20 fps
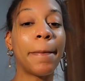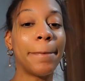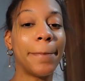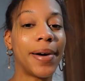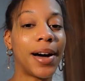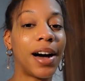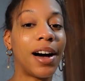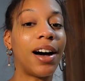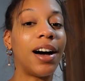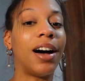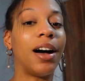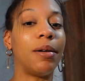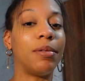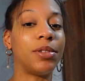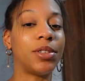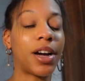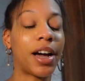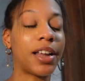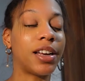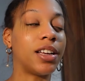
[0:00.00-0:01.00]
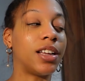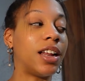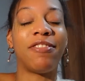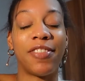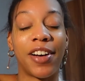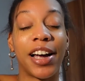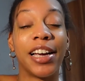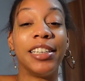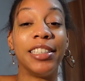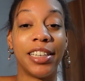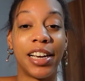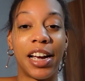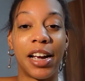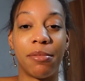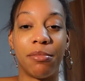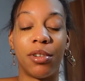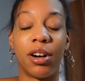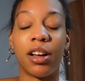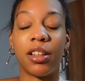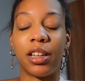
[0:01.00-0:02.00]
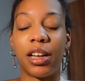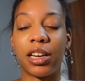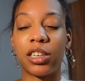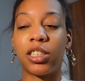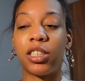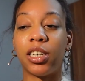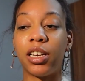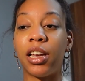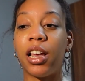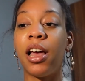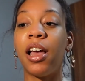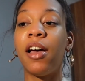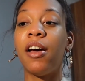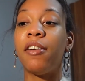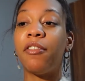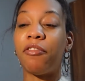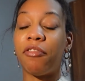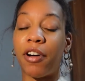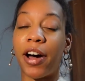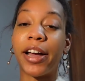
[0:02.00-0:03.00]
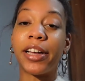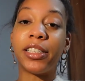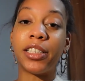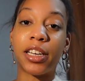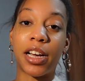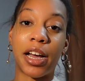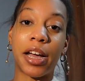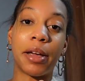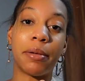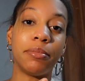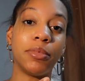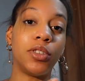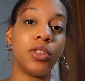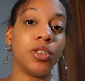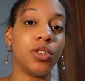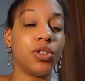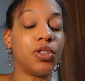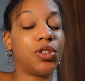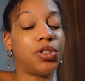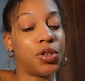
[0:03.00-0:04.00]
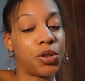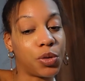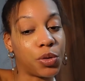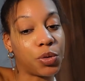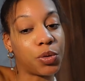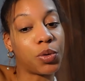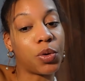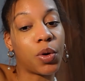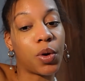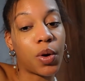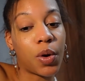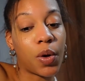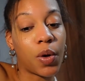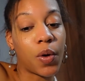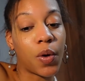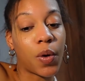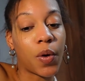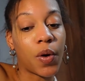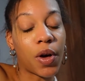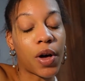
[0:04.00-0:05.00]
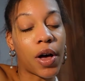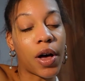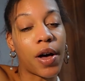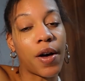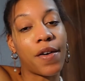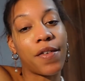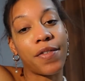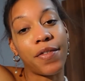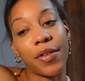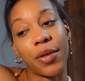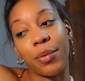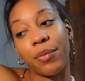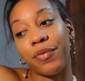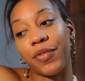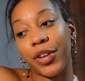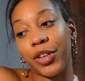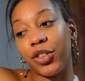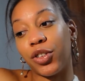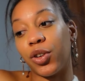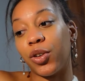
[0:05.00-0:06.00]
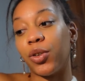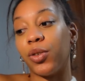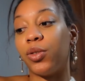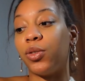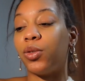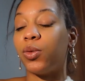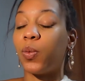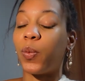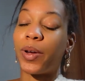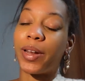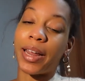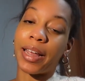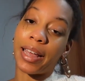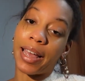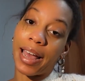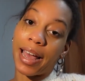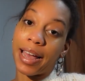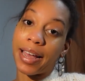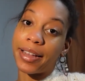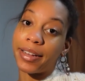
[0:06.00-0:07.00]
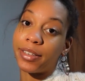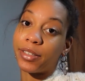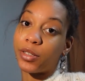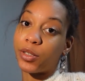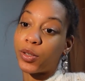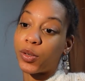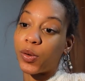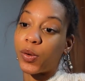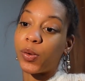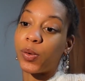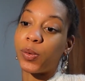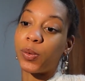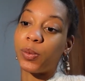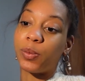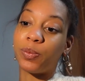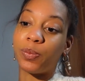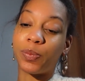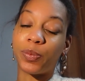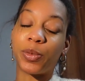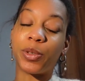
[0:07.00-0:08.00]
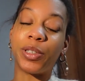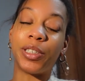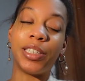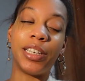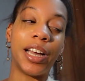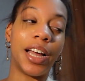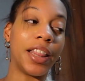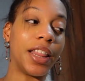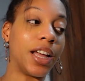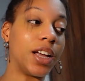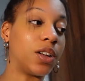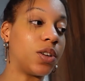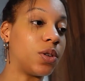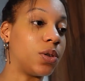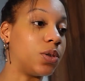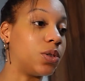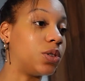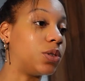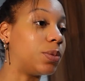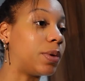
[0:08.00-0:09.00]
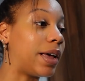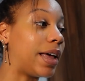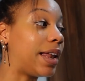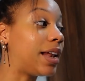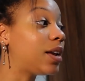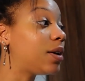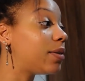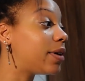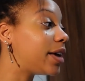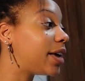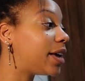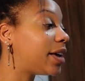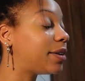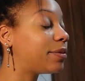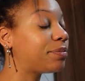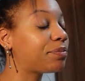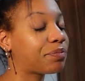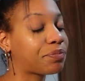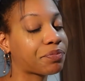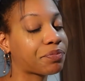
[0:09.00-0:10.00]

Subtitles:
but I'm trying to find time, rather actually find time to still film videos when I can. So we'll see how that goes. But anyway,